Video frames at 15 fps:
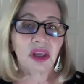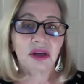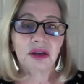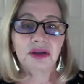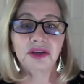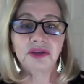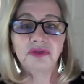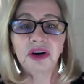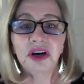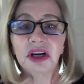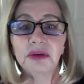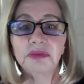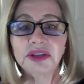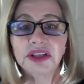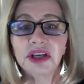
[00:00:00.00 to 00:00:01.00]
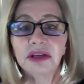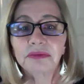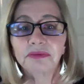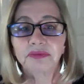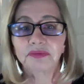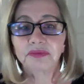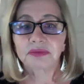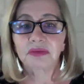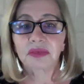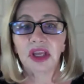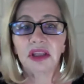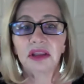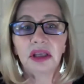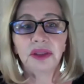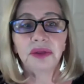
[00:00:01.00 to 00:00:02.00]
She was very upset.
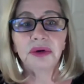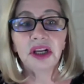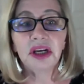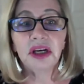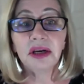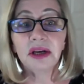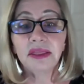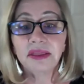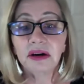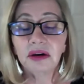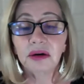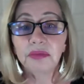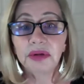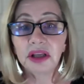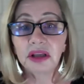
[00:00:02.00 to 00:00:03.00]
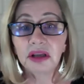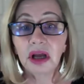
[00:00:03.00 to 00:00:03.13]
They thought he needed therapy.